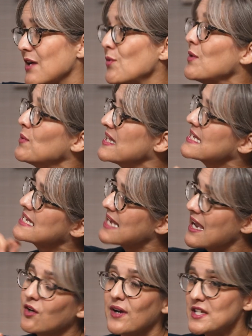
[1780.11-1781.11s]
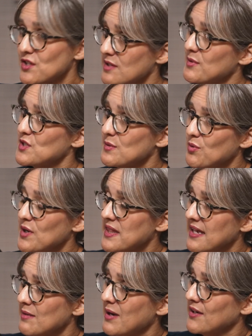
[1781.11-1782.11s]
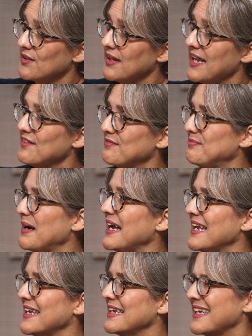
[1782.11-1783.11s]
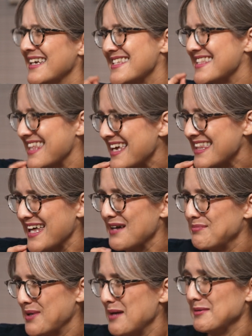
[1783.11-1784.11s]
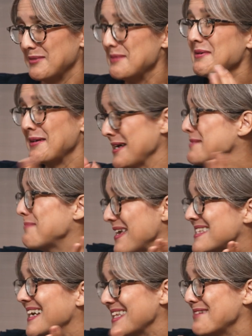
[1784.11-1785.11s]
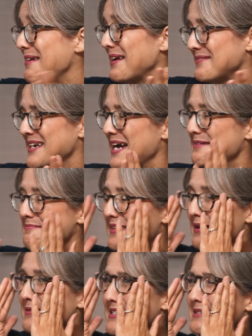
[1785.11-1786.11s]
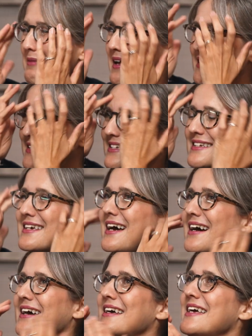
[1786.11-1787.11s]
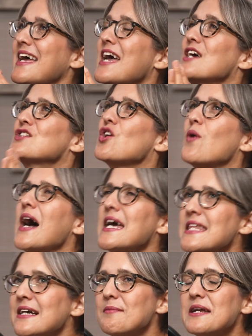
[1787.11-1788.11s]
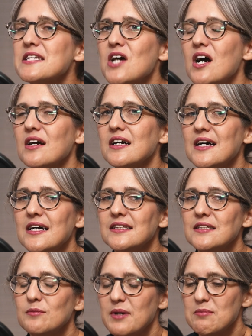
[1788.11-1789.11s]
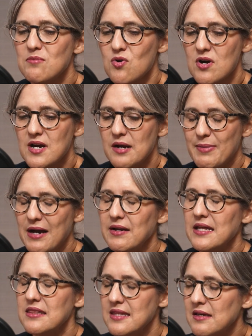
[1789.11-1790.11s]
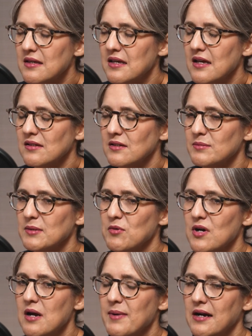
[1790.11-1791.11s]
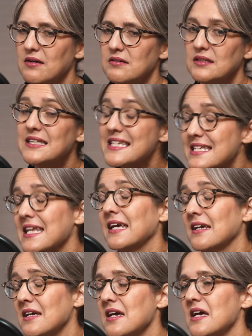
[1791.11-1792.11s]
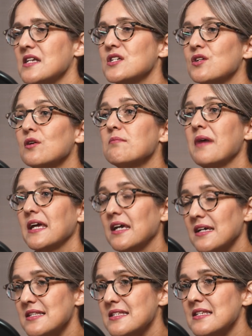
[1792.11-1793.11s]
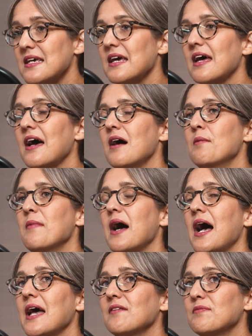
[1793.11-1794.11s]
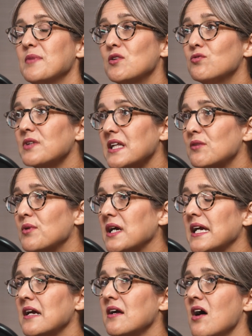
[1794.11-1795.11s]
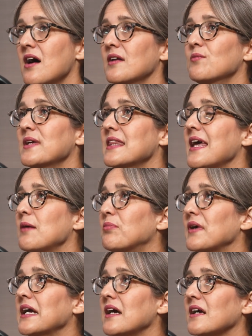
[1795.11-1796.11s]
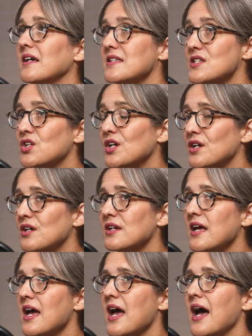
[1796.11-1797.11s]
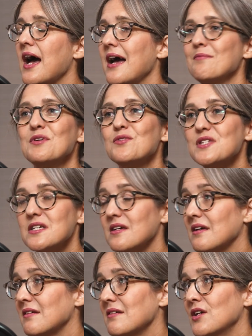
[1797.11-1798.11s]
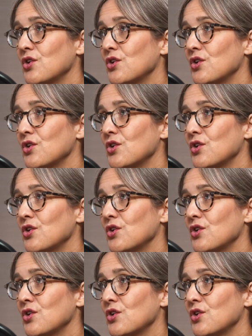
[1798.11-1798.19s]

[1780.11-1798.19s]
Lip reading: we wouldn't say grades are the most important thing about your life, but kids think that probably because based on the amount of time that we spend. So I think I'm going to talk a little bit more about and think a little bit more about listening to my kids. I've been really working on when they bring a concern, I'm used to,